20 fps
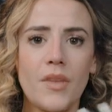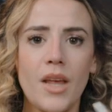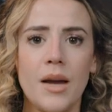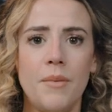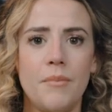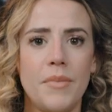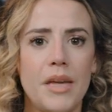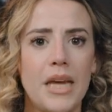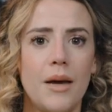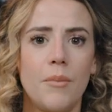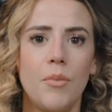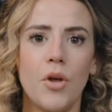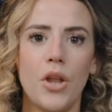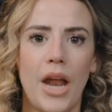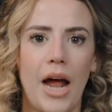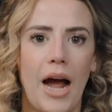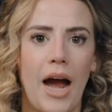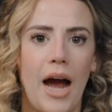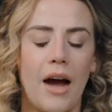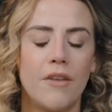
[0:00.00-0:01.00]
and be able
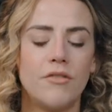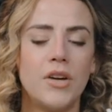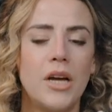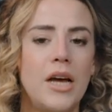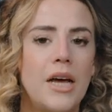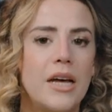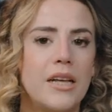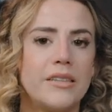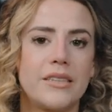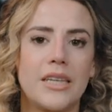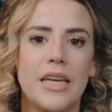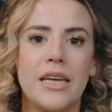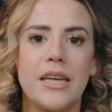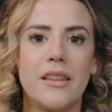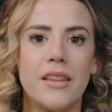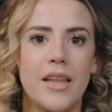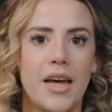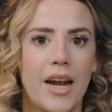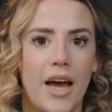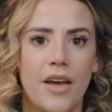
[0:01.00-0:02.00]
to have
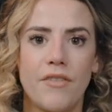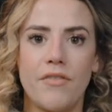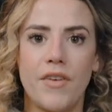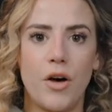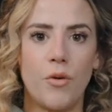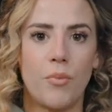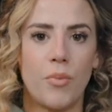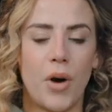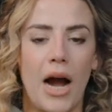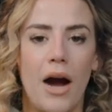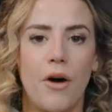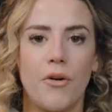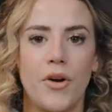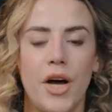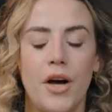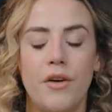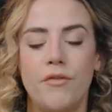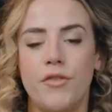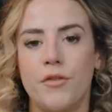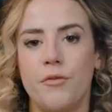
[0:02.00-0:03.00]
skin that I felt proud
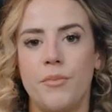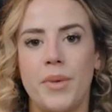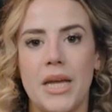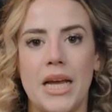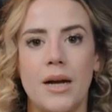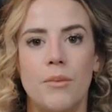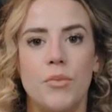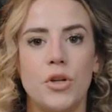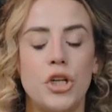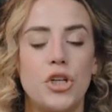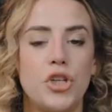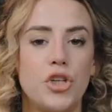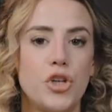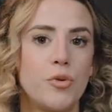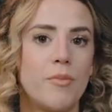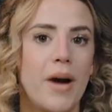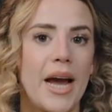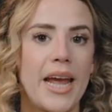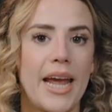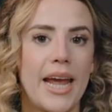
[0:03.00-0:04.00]
of, of being able to
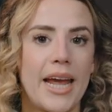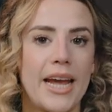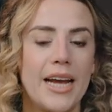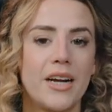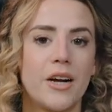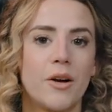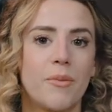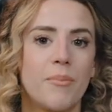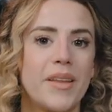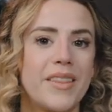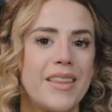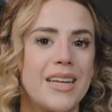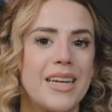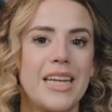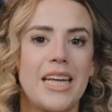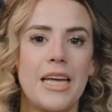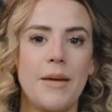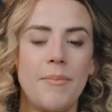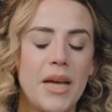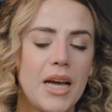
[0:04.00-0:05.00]
do my hair, but then
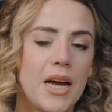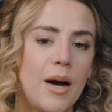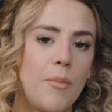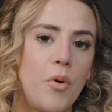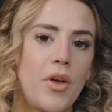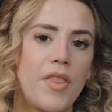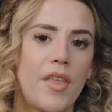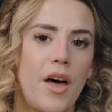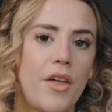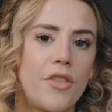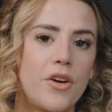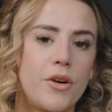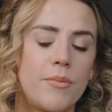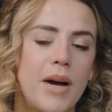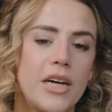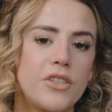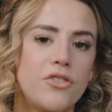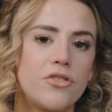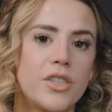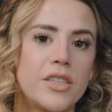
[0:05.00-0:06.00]
keeping up with other
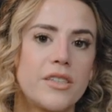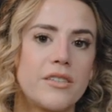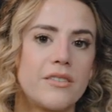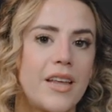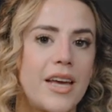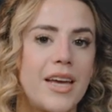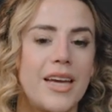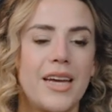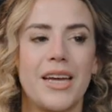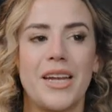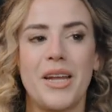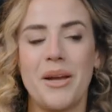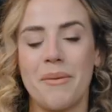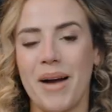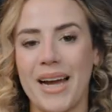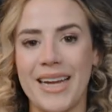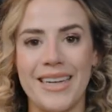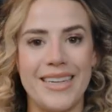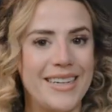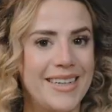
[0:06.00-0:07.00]
metrics like getting
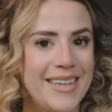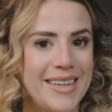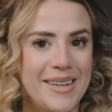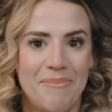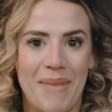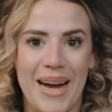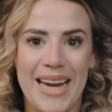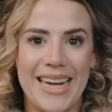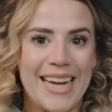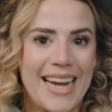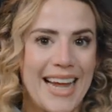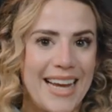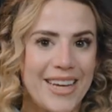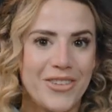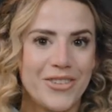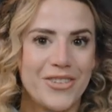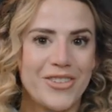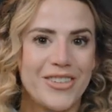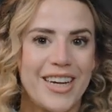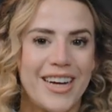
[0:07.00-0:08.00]
my, my
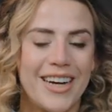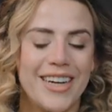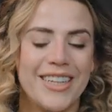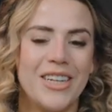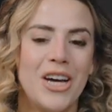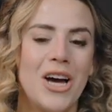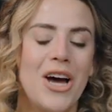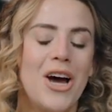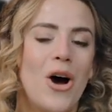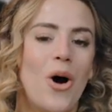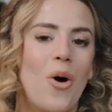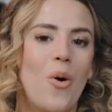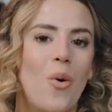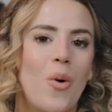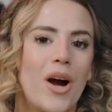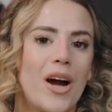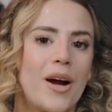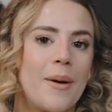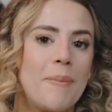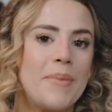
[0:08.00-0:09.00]
nails done
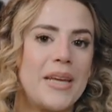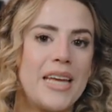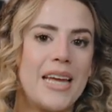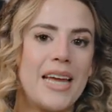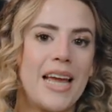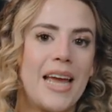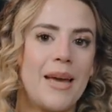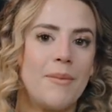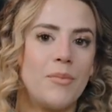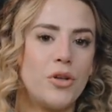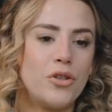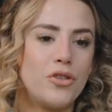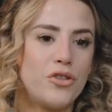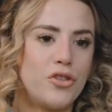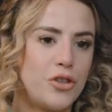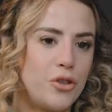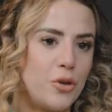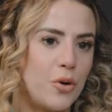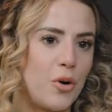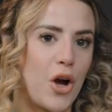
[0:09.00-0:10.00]
or being able
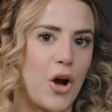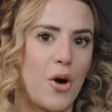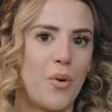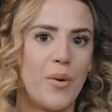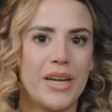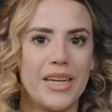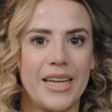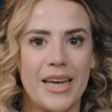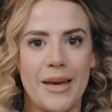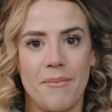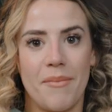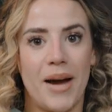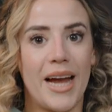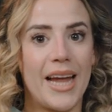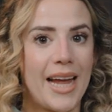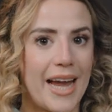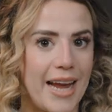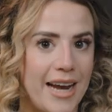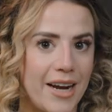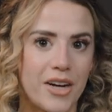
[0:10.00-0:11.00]
to go and get
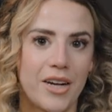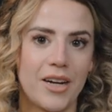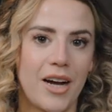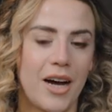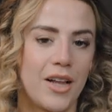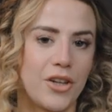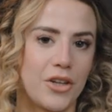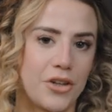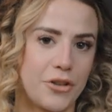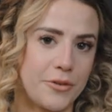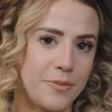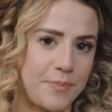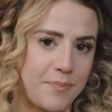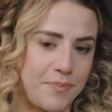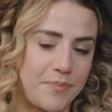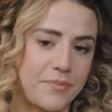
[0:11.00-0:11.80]
my hair colored,